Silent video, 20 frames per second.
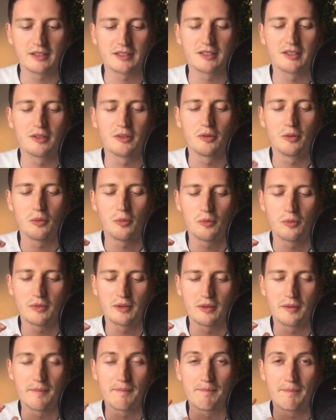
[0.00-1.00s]
So
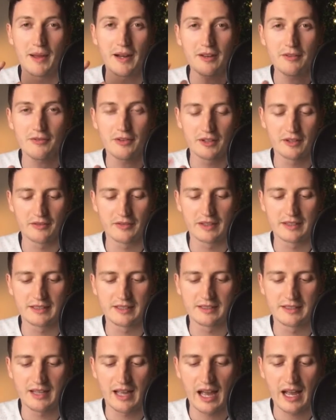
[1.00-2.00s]
the benefit of this
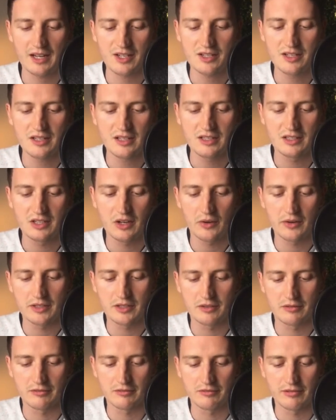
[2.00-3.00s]
is it actually is going
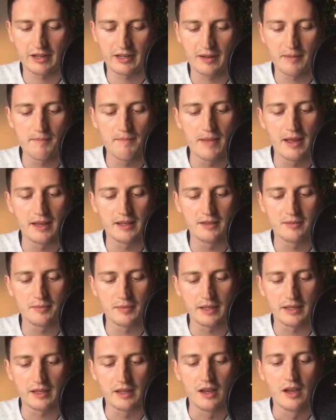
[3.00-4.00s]
to recommend
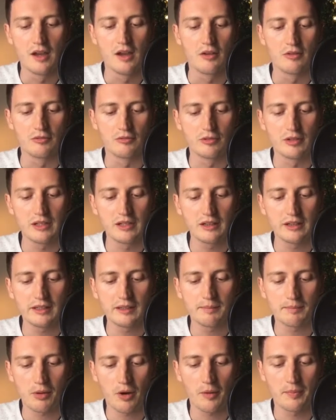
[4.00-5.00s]
me really
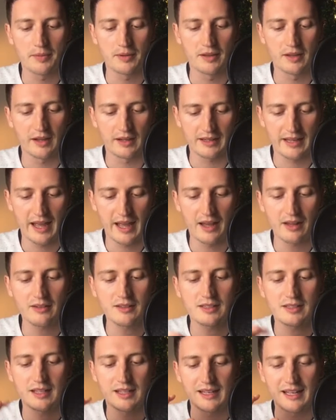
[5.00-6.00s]
popular
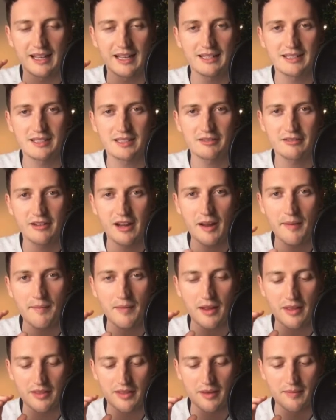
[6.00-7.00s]
accounts that Instagram
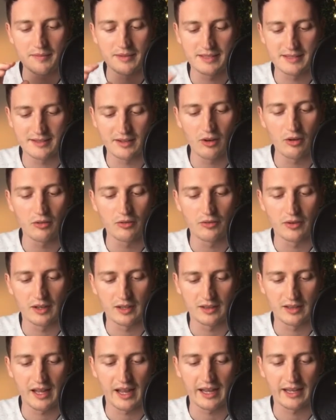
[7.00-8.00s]
themselves
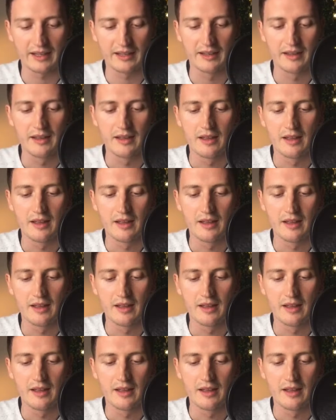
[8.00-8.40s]
like.